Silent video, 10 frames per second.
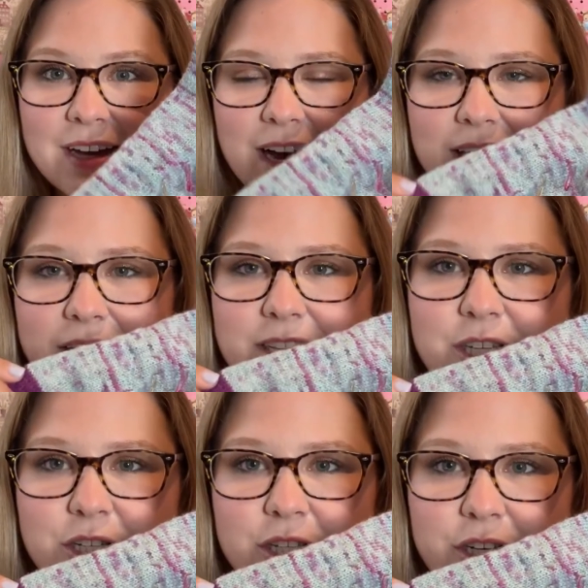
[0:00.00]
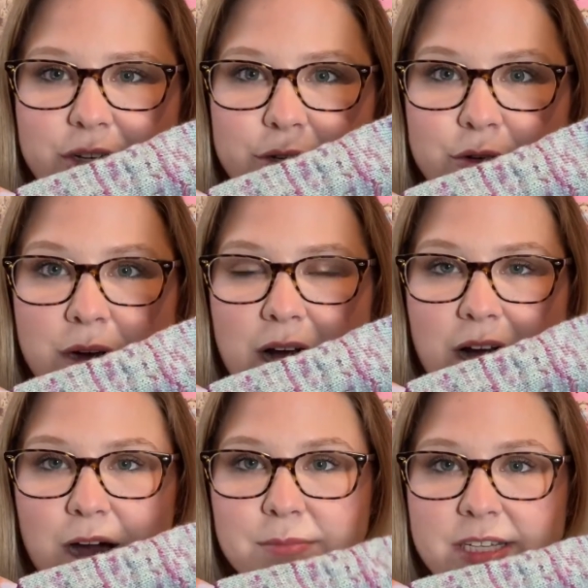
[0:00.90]
I like to do
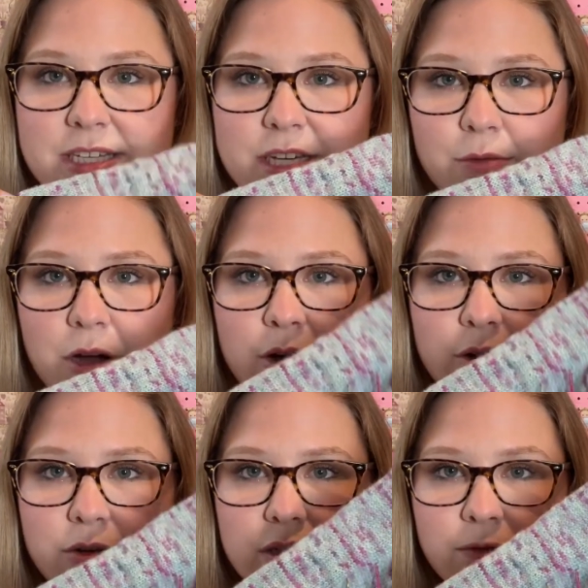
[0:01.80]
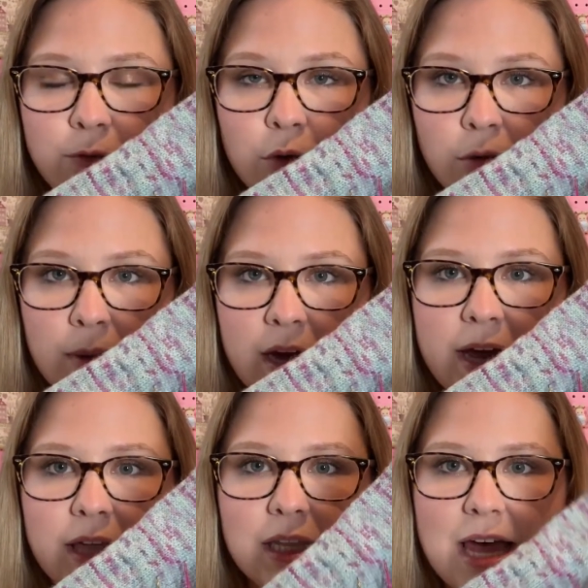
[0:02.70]
60 rows for
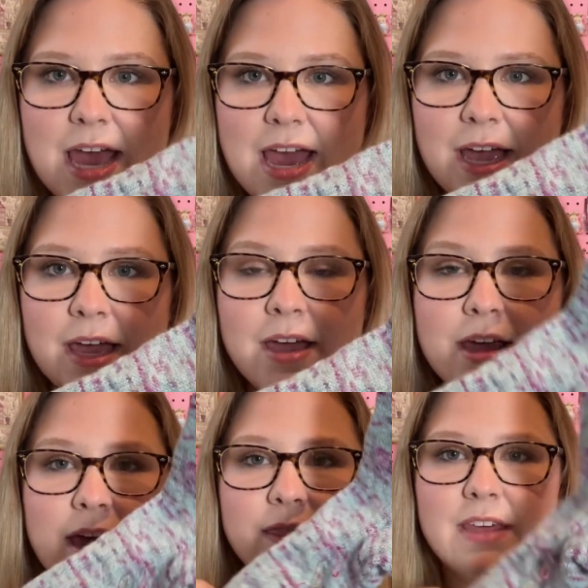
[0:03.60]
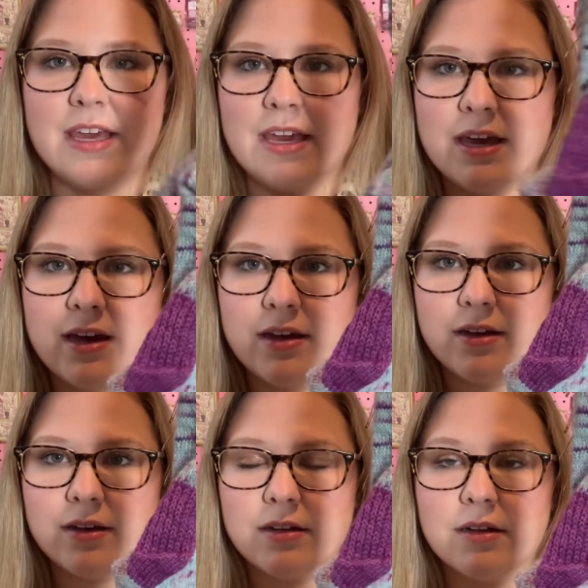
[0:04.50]
my leg. The
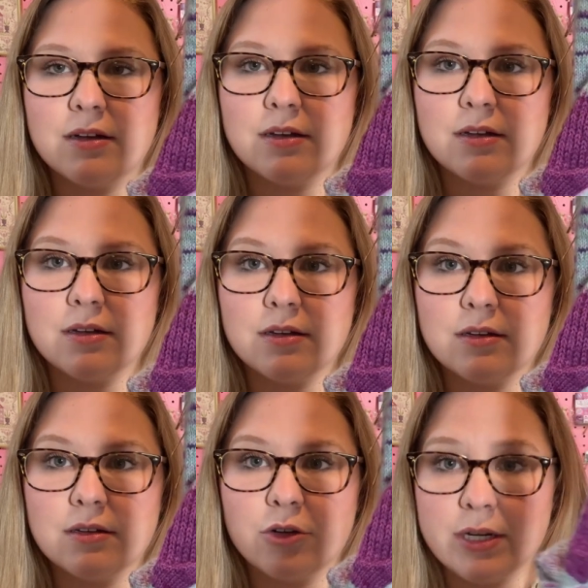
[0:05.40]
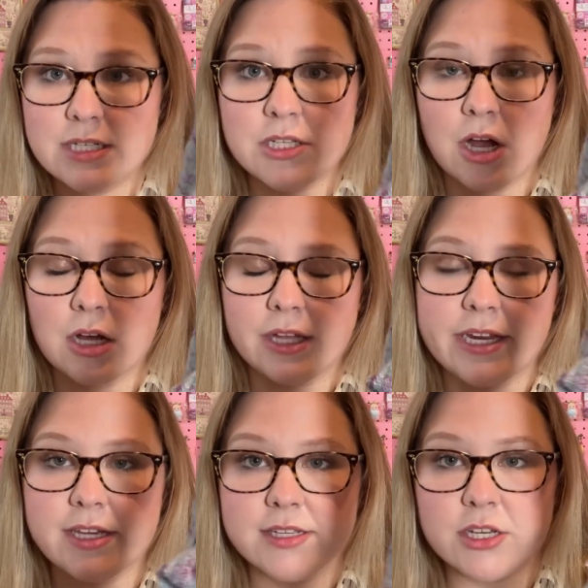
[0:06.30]
Crazy Sock
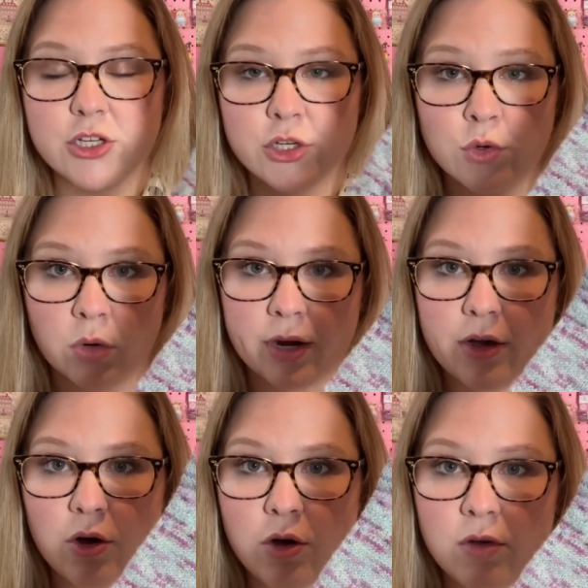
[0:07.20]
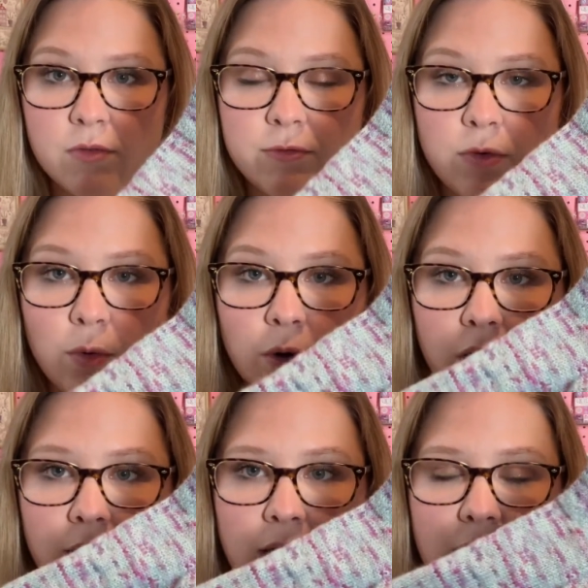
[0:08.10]
Ladies tutorial
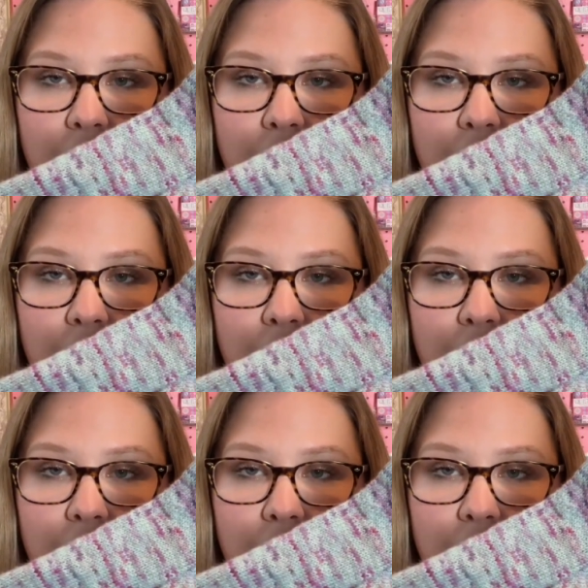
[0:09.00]
for